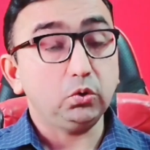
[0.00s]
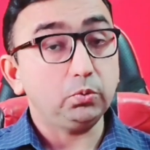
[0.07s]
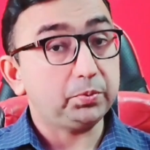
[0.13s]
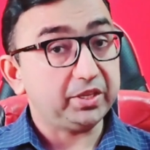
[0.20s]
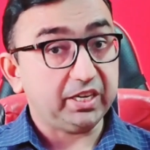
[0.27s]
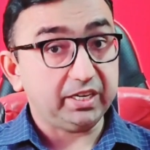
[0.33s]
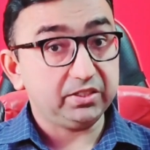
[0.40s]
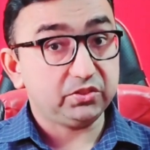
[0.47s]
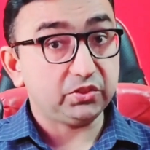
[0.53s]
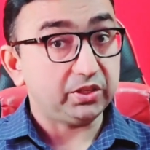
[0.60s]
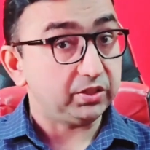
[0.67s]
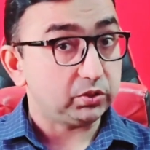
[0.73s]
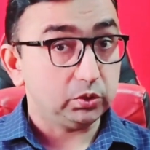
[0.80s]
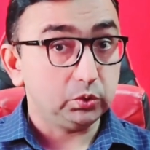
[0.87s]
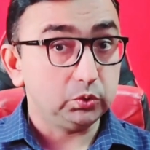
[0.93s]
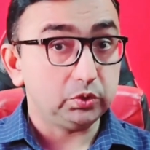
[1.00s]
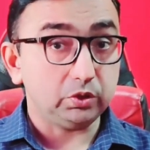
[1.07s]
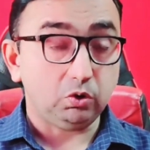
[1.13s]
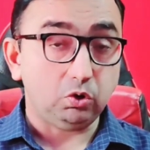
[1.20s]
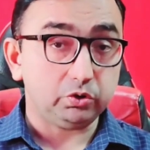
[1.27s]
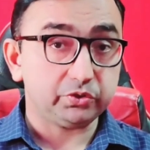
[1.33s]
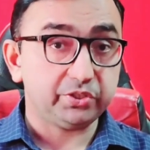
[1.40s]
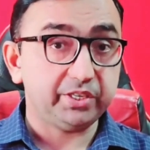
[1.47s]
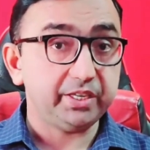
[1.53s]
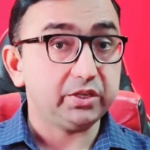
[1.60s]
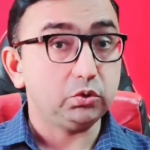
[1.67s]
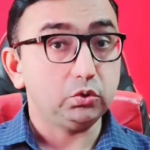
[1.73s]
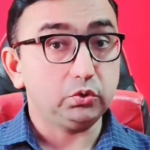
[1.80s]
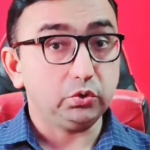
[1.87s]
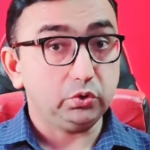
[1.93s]
opioids include
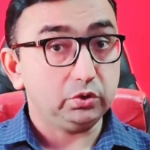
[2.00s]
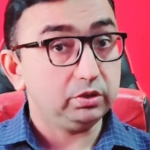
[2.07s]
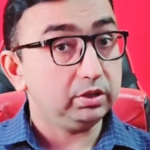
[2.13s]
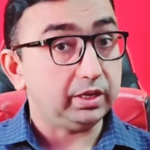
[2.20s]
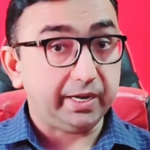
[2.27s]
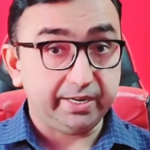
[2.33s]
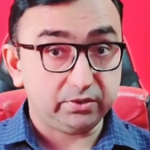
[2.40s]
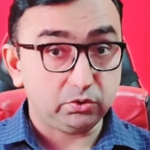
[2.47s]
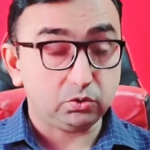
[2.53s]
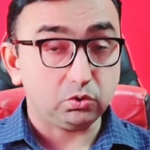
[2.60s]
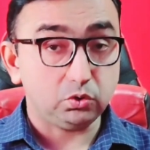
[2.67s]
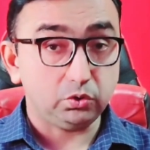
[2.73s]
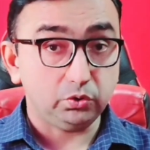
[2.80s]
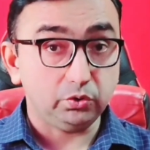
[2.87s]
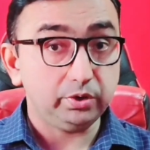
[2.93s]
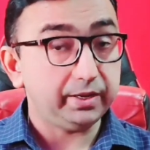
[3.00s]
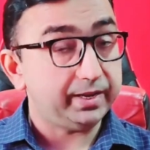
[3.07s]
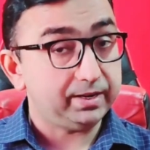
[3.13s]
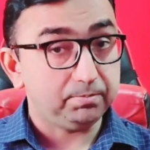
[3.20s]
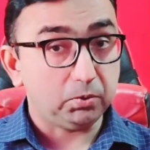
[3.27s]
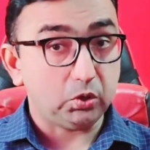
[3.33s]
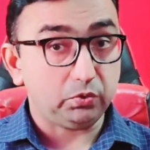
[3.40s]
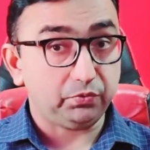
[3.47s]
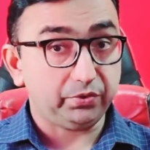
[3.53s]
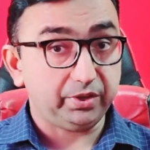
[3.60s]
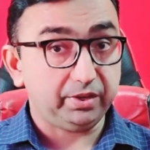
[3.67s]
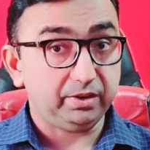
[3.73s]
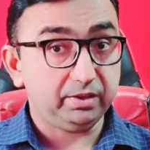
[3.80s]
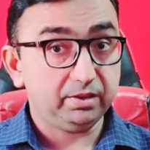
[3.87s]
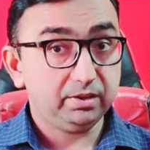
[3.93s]
oxycodone, hydrocodone, and
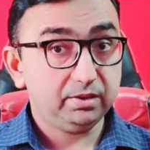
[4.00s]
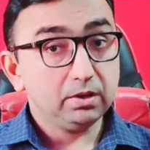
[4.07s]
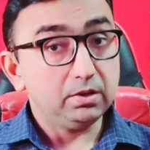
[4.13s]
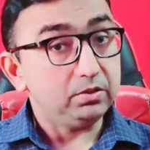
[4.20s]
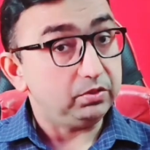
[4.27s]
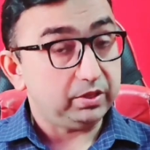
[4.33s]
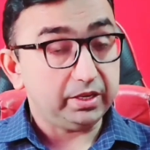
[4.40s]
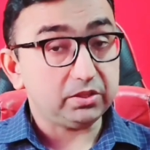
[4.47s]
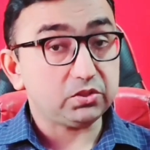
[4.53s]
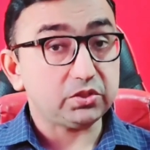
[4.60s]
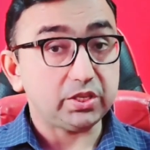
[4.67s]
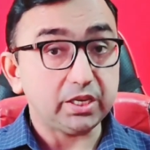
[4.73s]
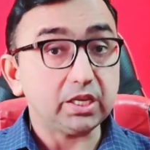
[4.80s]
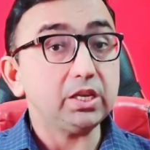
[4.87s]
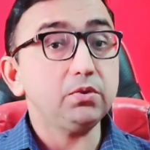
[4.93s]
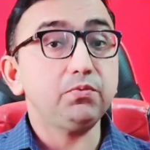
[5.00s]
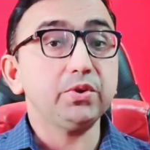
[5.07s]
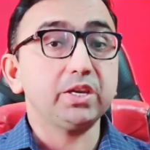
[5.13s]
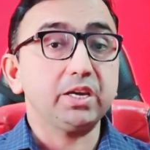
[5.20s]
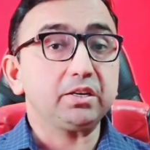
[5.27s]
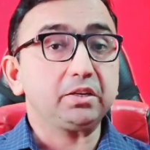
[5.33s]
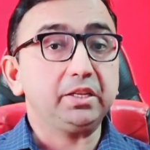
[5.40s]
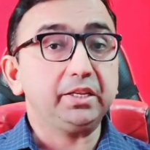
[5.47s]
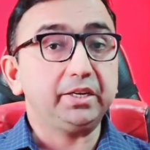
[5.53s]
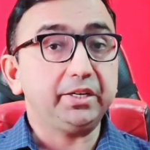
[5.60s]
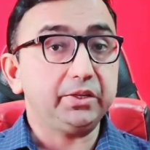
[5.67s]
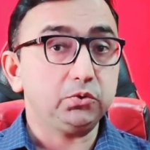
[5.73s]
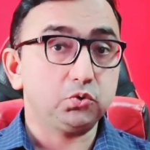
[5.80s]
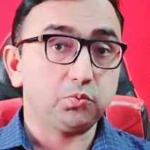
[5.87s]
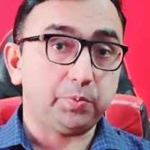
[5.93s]
morphine. They significantly
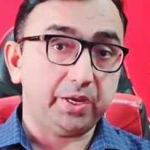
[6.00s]
reduce